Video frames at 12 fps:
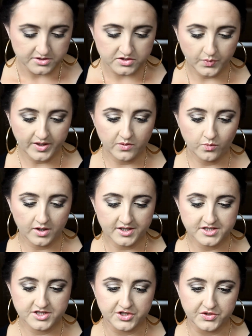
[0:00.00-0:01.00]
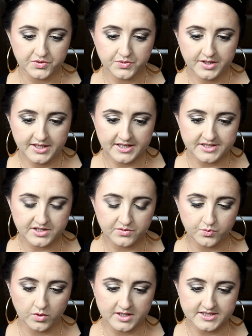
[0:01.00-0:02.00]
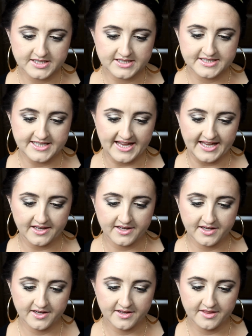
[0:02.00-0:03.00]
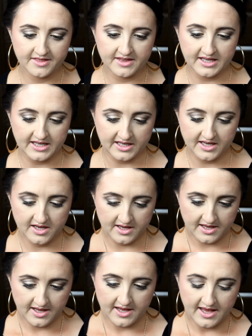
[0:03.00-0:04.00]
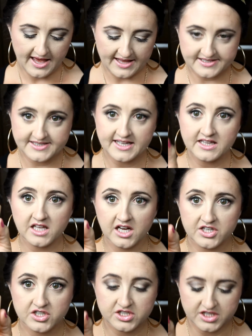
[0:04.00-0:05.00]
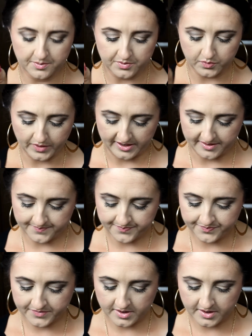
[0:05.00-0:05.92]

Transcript: So what you want to do is you want to take the Estee Lauder Double Wear